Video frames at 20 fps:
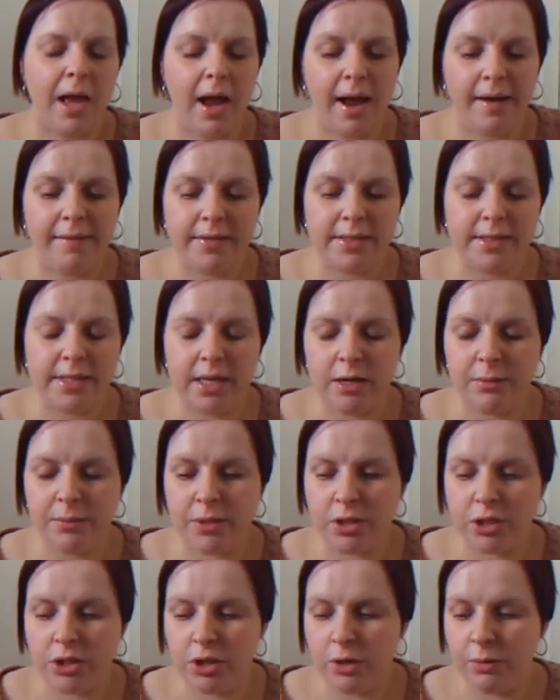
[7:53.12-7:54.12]
I haven't seen them
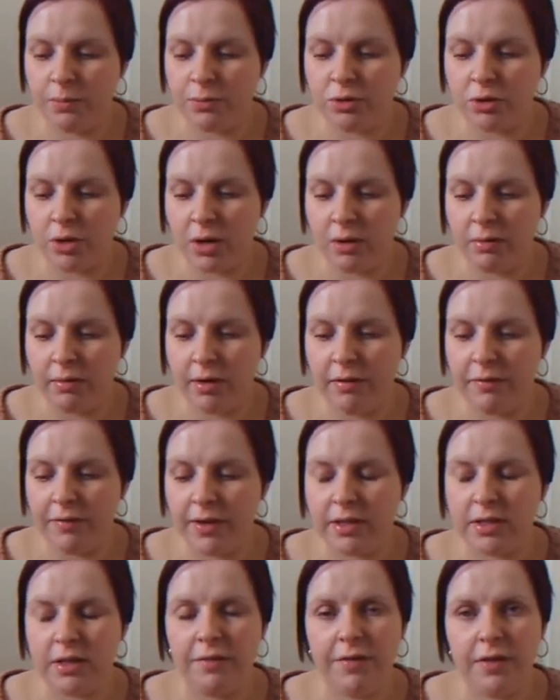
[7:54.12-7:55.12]
in Superdrug or
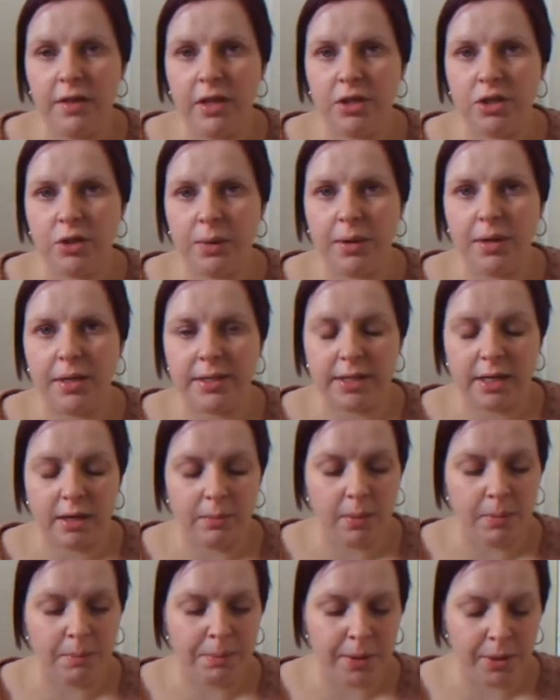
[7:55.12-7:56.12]
anything, so I think they do only sell
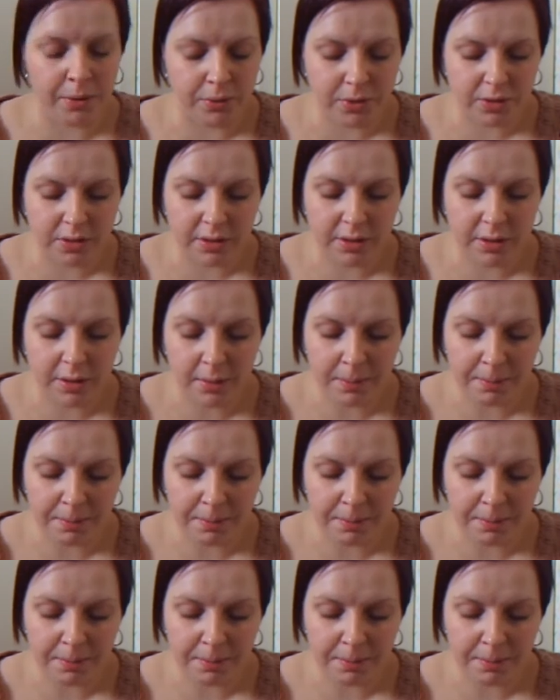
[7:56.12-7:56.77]
them in Boots.